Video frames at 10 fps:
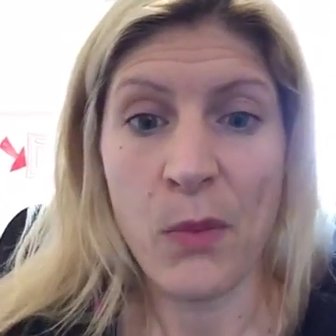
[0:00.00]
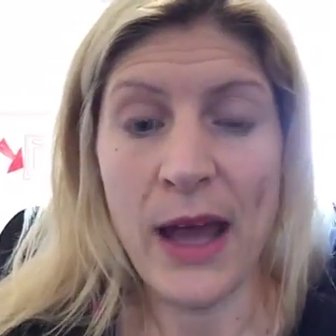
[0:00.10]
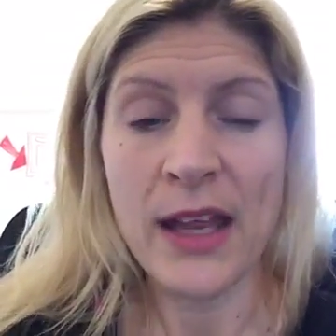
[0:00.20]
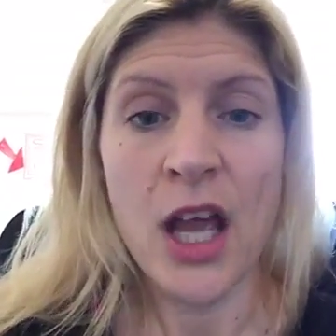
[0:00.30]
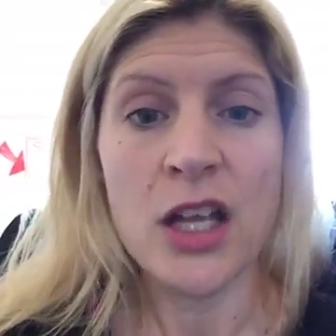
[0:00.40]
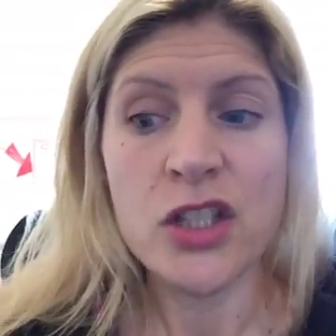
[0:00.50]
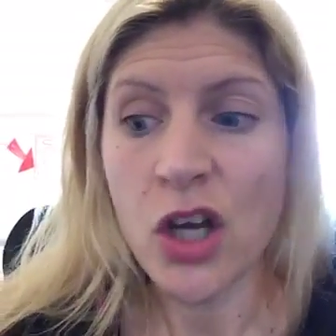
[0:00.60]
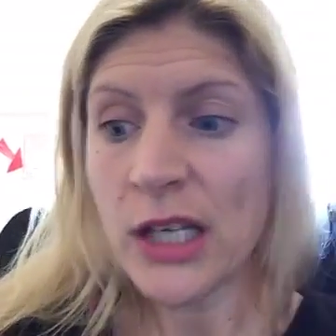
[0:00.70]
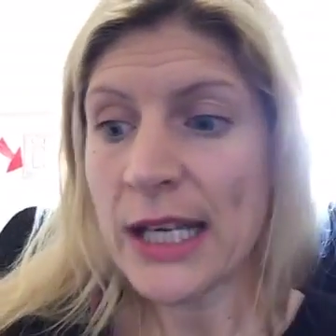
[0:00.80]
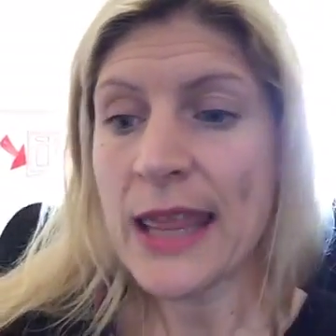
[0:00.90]
But
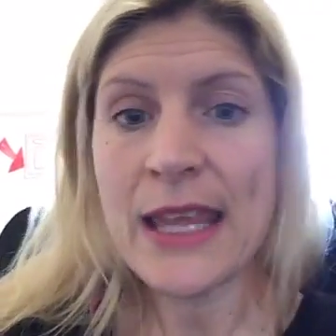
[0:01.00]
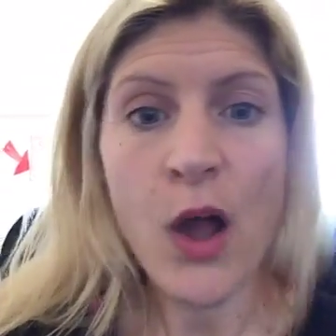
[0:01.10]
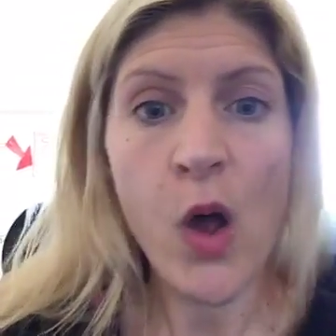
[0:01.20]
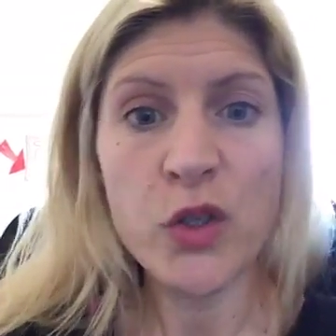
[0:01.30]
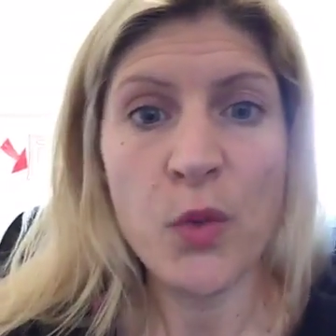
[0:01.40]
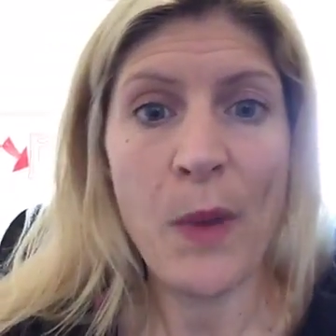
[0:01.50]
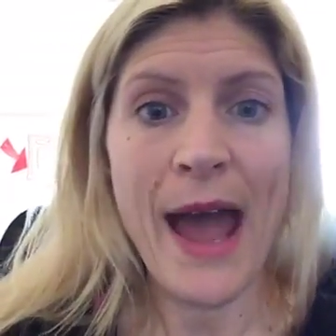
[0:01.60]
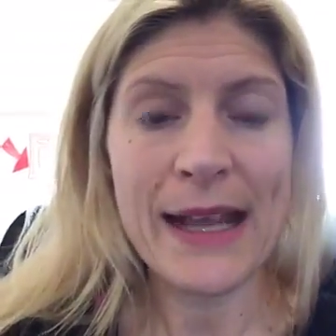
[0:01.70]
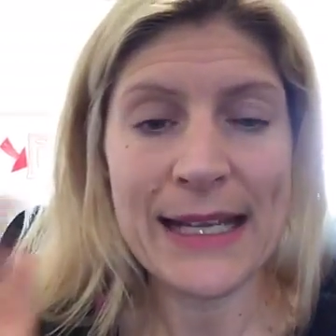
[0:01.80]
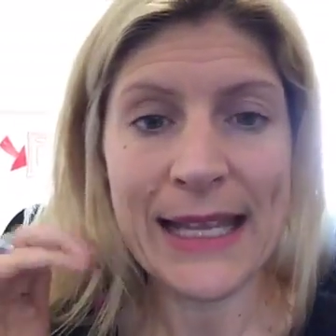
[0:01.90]
don't let anything hold you
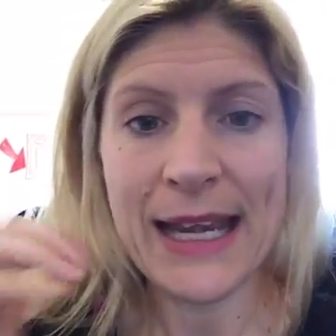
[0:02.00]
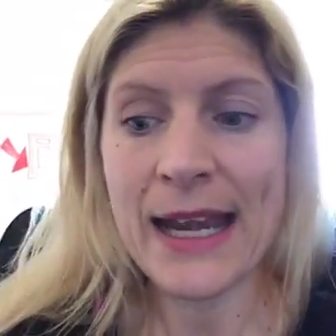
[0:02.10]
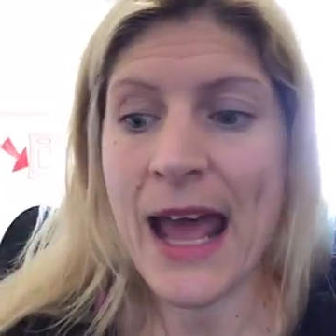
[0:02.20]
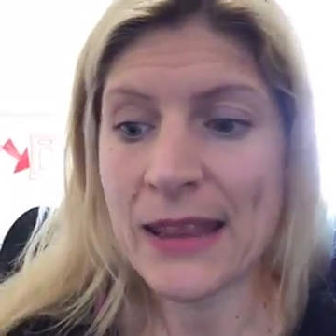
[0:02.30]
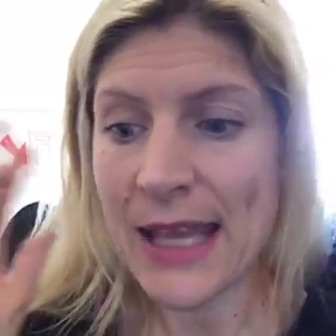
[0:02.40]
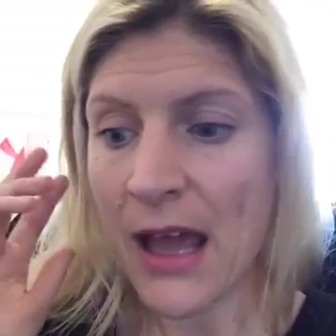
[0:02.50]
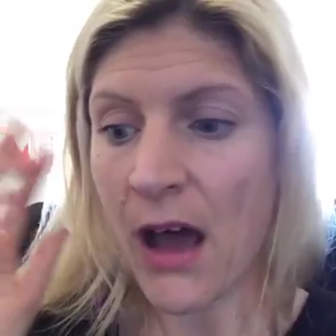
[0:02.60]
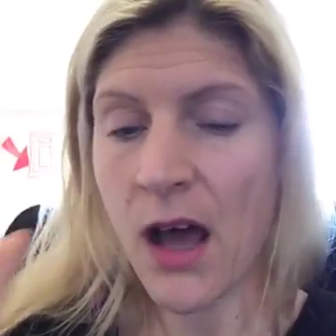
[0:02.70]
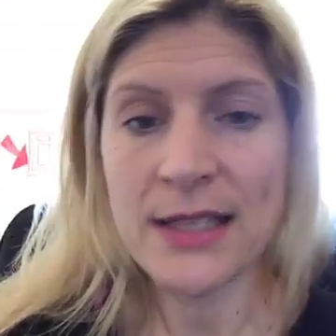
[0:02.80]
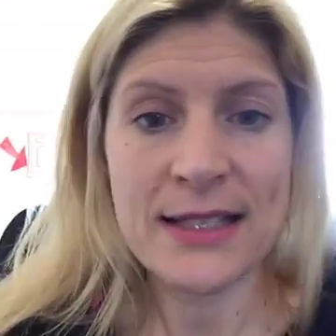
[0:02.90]
back. Get it out there.
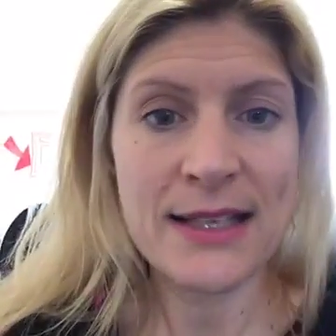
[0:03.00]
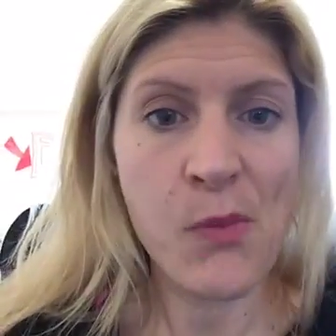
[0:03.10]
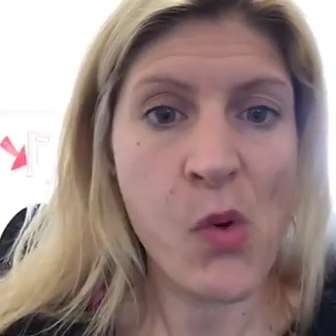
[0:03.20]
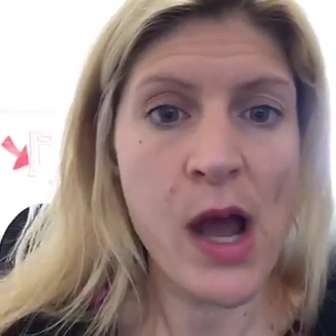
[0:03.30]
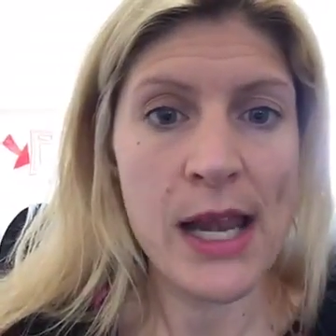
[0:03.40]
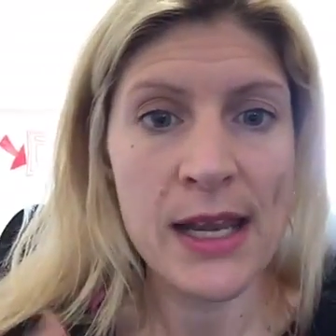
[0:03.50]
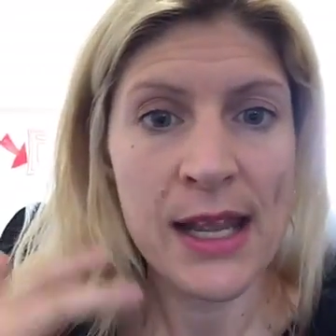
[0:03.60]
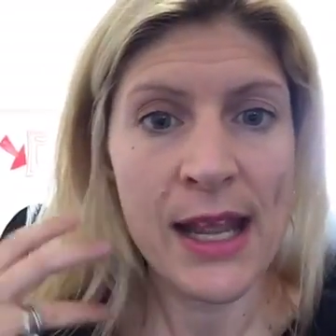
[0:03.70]
Ask someone.